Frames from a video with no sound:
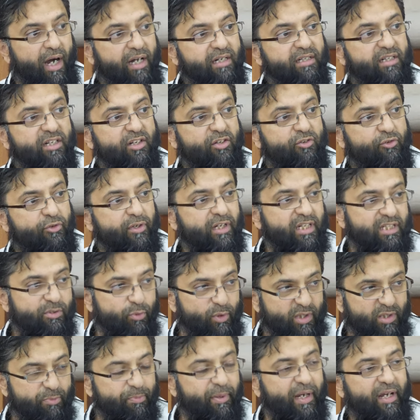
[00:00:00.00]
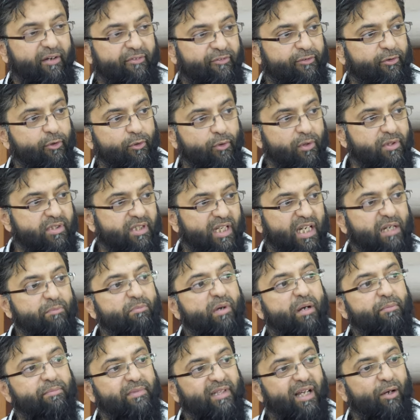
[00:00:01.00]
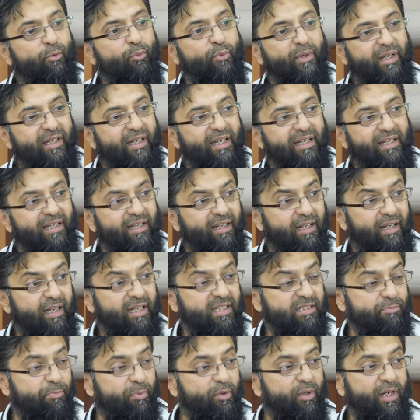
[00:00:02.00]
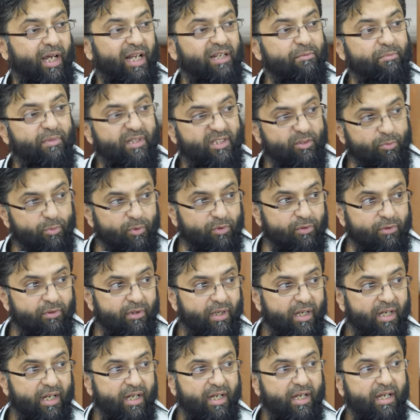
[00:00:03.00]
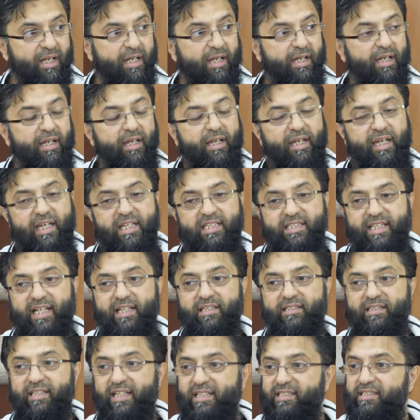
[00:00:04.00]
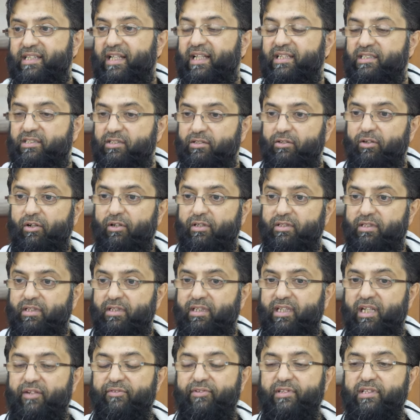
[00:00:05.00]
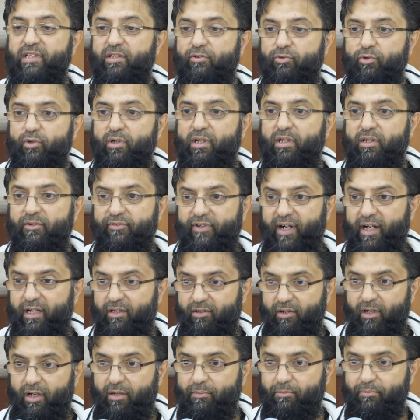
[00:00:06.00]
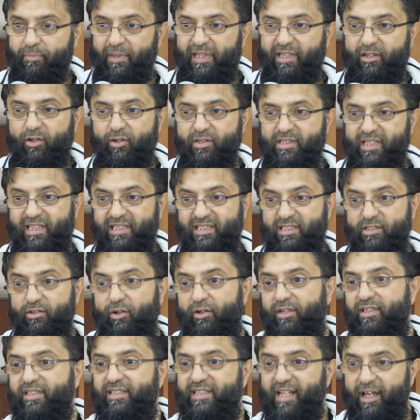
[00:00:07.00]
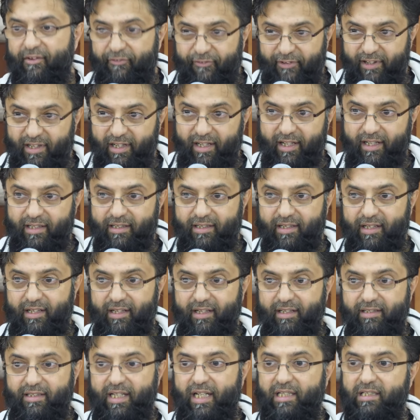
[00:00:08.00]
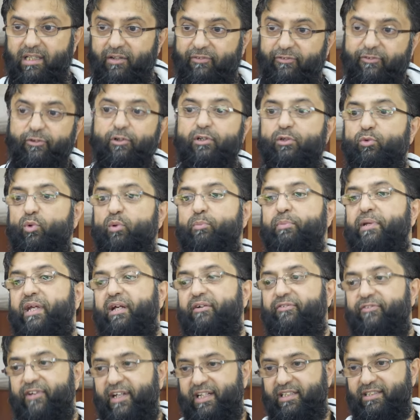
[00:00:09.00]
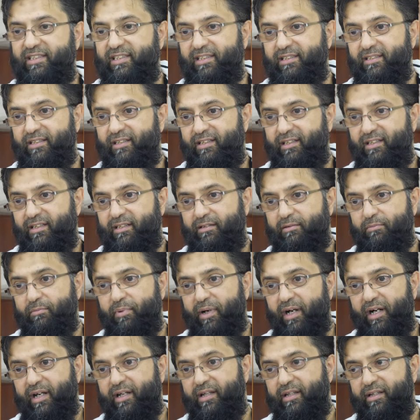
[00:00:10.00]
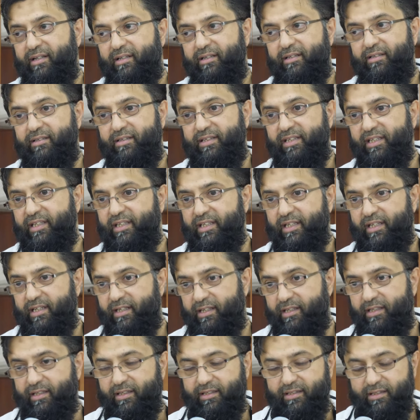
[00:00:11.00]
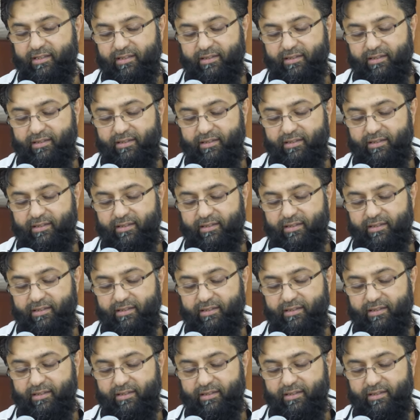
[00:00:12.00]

under trees which bear fruits, Imam Nawi in his book Al-Majmu', he said this is not given the ruling of haram because it's not definite that the fruit will be affected by the, uh,